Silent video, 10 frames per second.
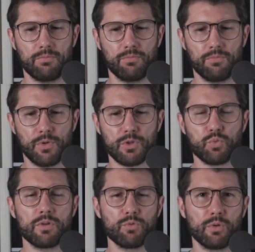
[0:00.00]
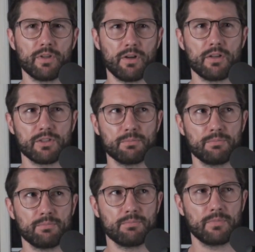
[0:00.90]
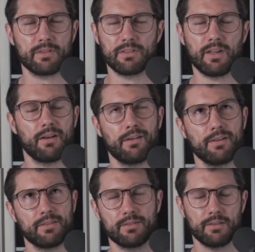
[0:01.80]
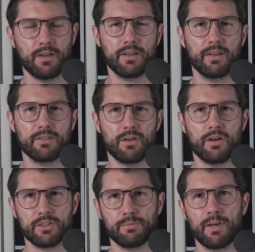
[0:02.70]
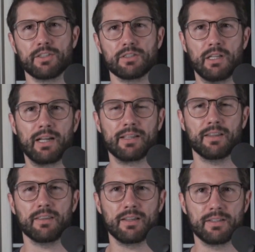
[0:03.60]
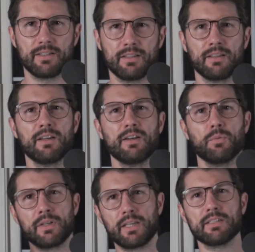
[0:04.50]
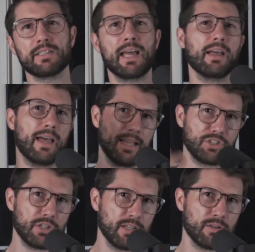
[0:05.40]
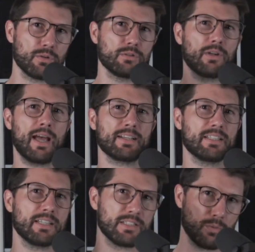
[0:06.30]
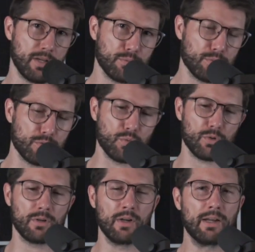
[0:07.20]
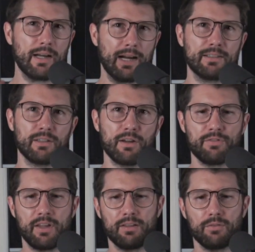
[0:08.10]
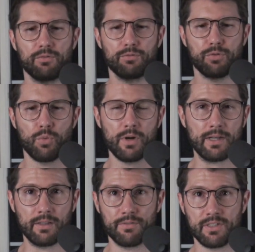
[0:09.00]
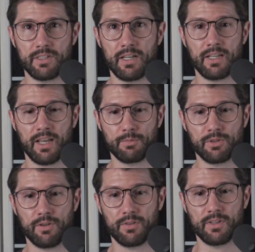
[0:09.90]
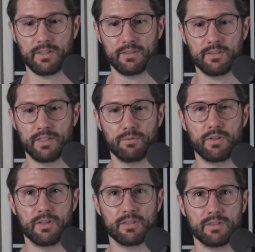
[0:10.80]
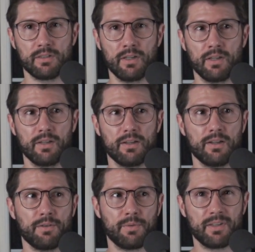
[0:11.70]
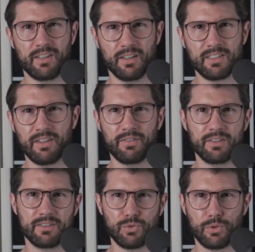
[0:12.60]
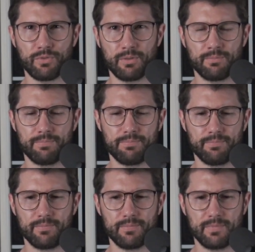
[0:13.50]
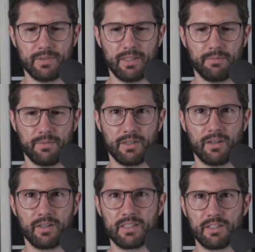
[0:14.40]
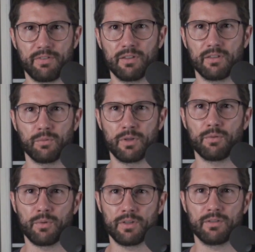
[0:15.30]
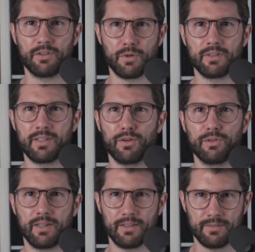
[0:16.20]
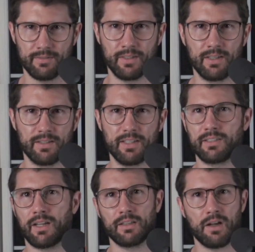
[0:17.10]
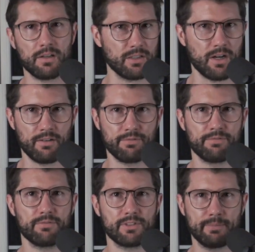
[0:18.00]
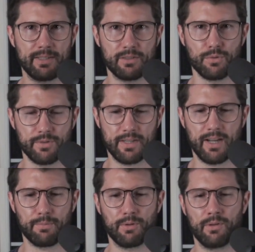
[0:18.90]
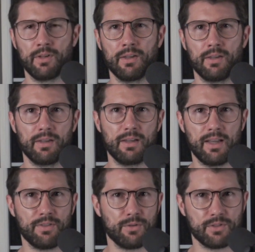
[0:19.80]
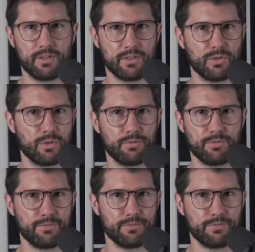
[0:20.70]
There's one really awesome. It's not that it's awesome. I just like that they did it when he is hatcheting or axing his way through the door. I love that. For one, I love the Steadicam stuff that they did with this. It does give it sort of an uneasy feeling when you can tell, like, it's not locked off. Somebody's holding the camera, and there's this sort of,